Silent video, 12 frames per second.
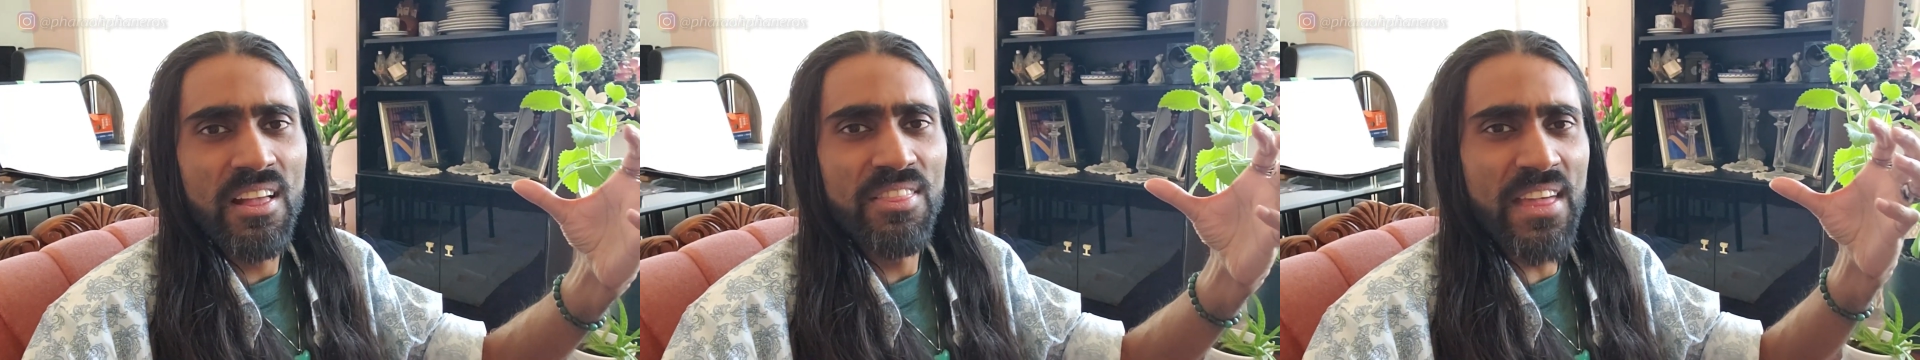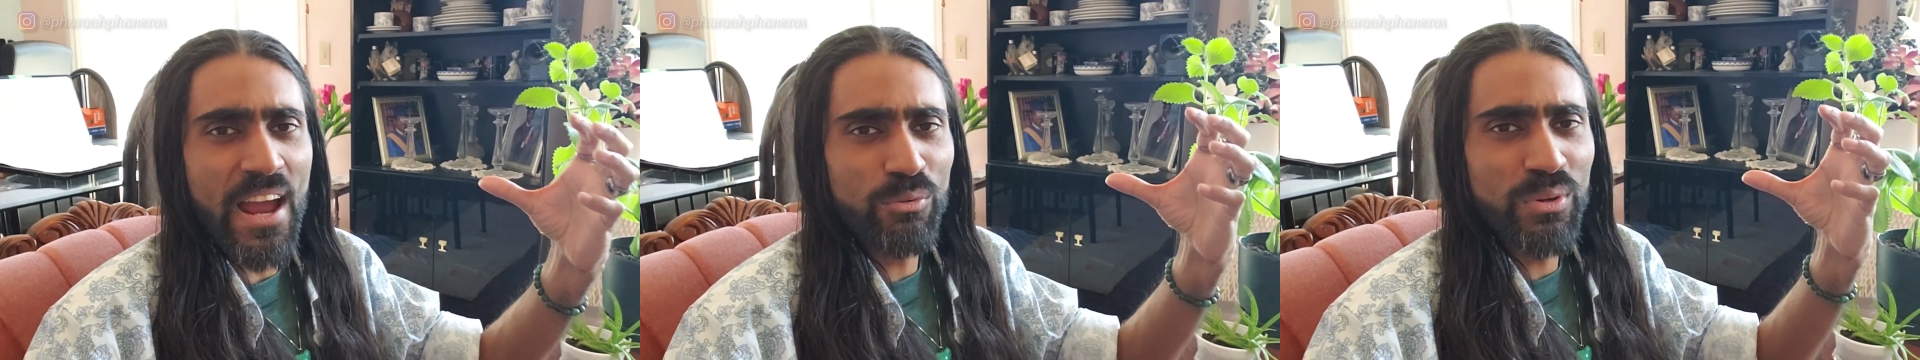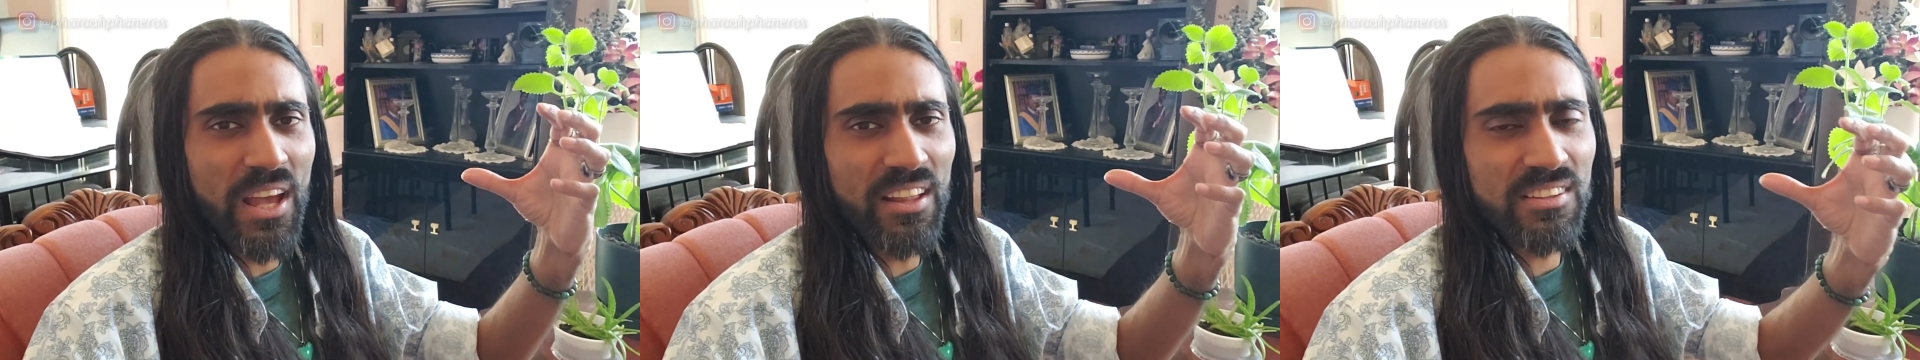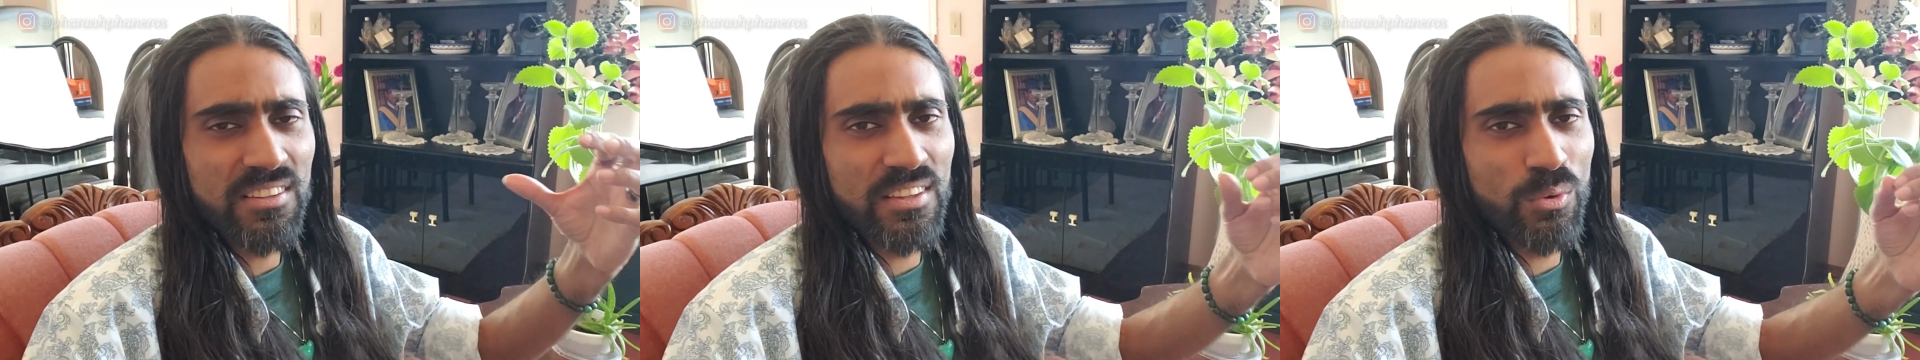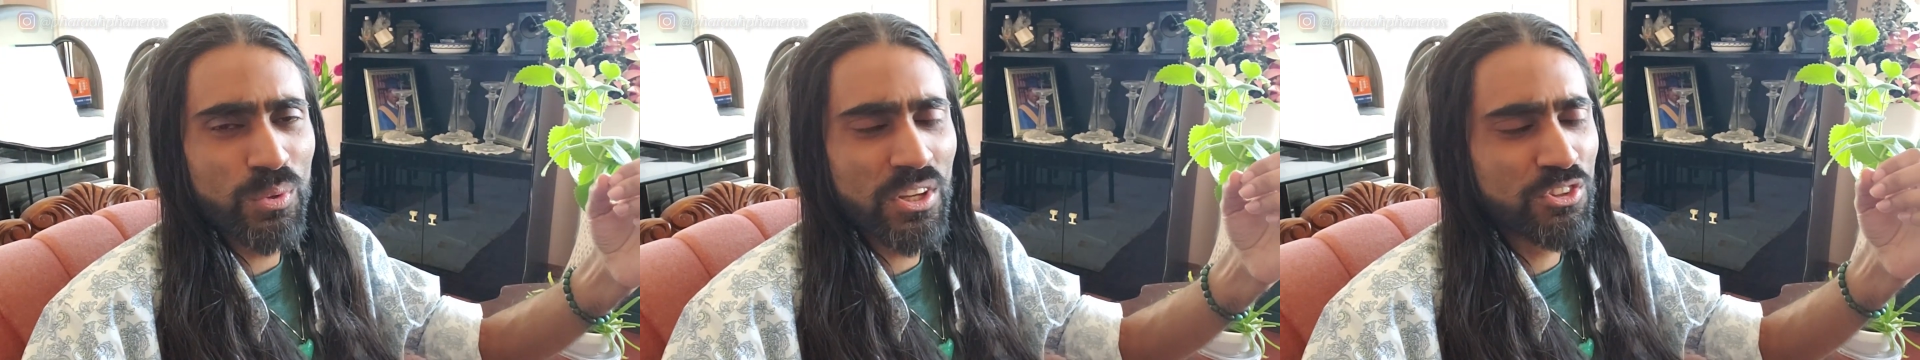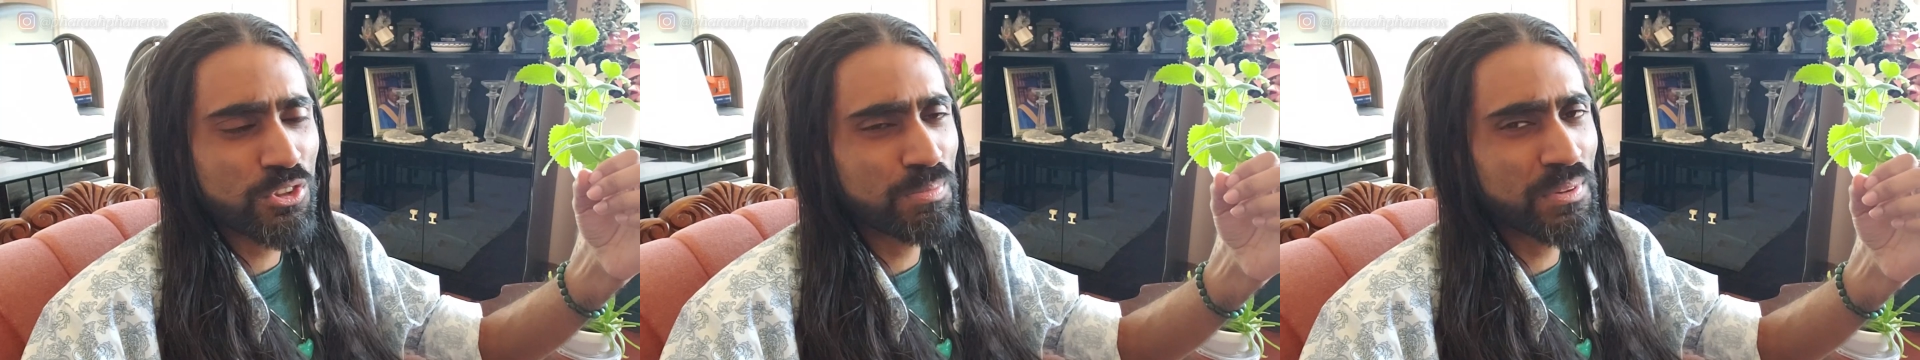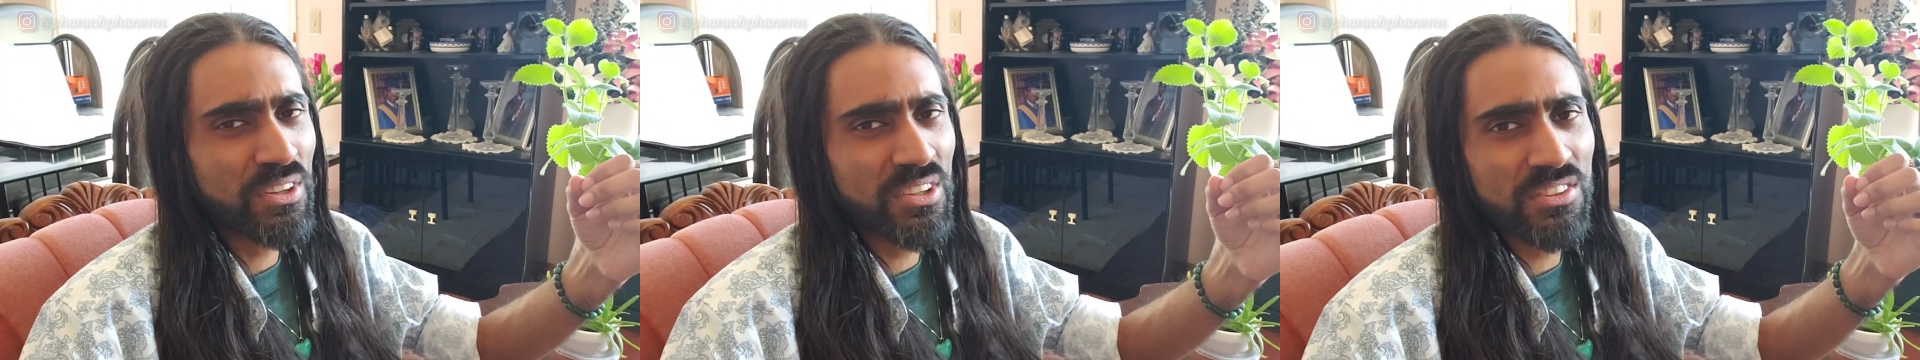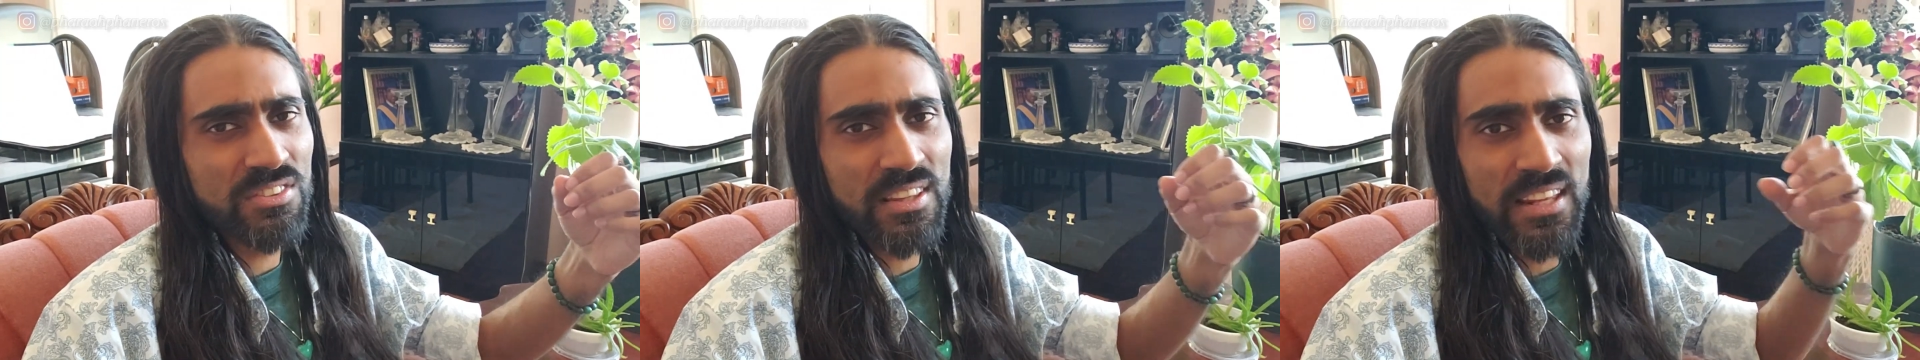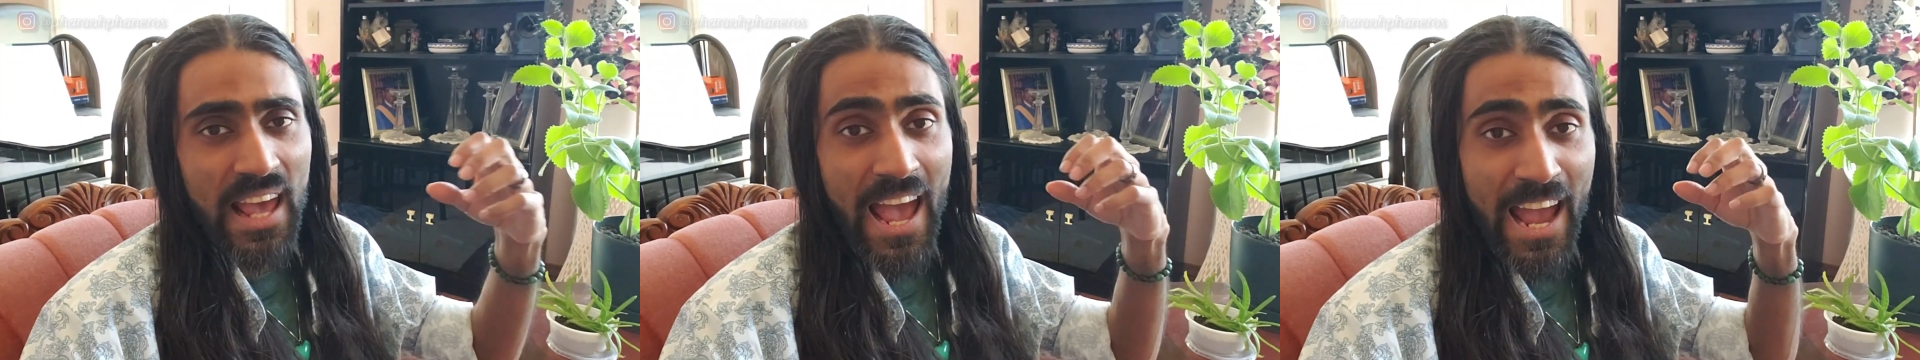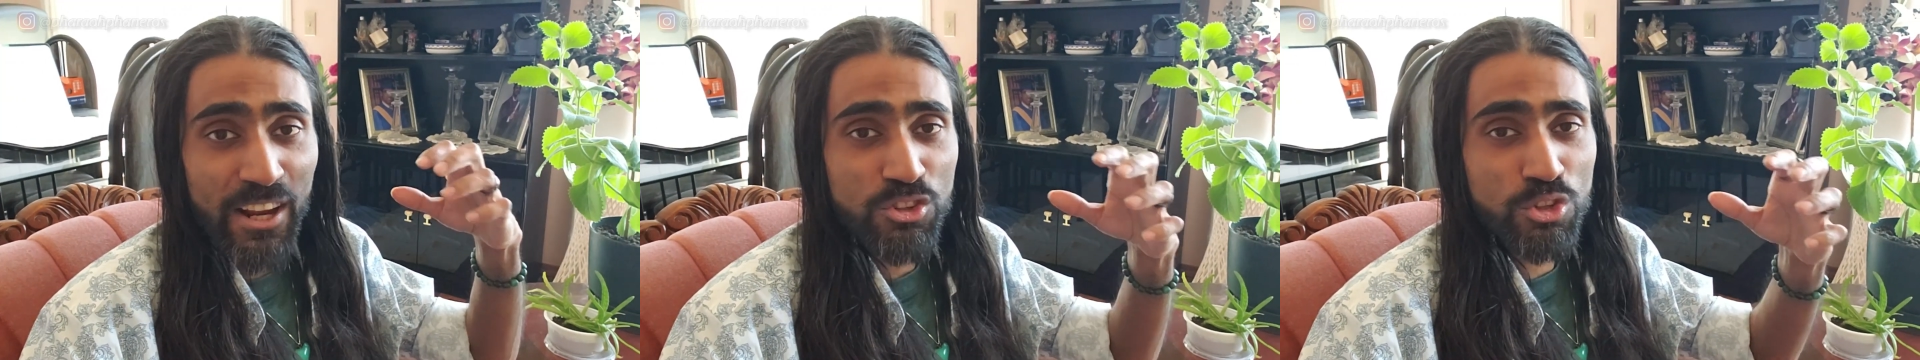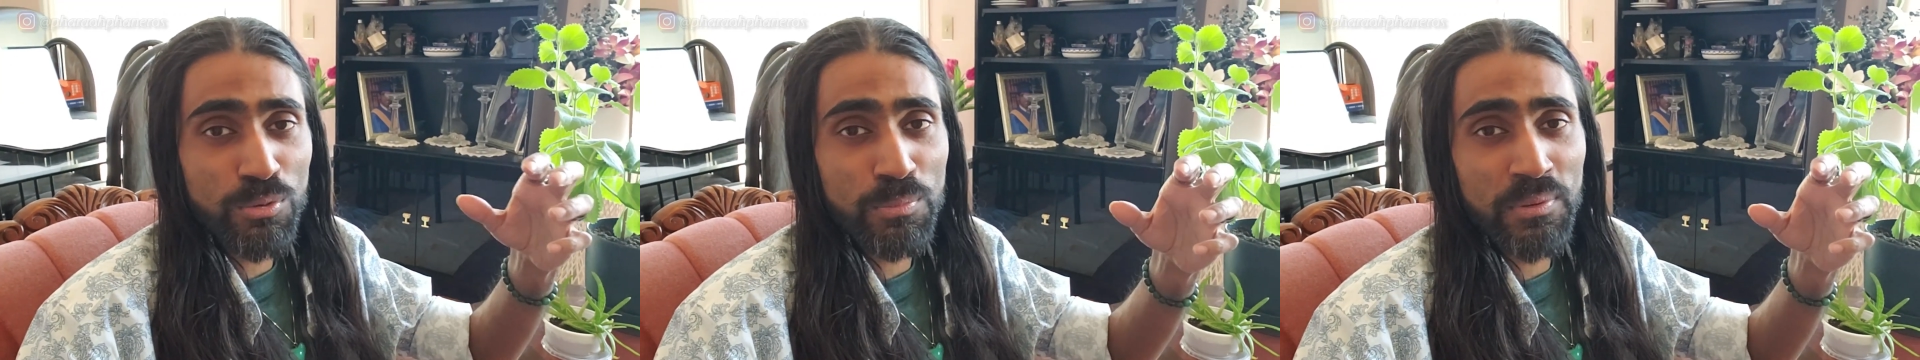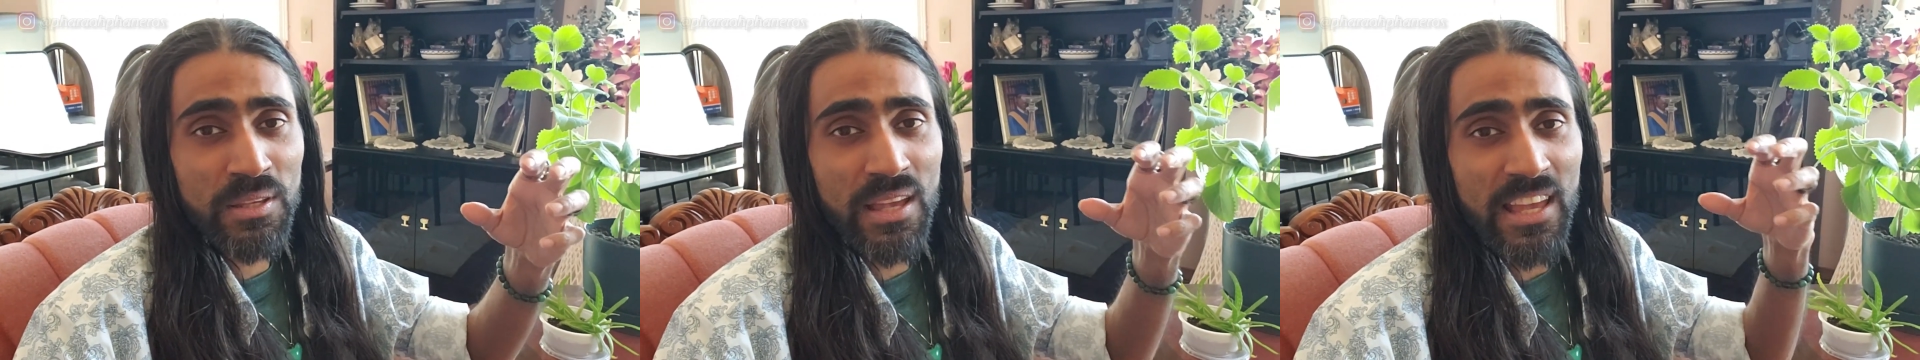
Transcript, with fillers: That reality that we experience can actually be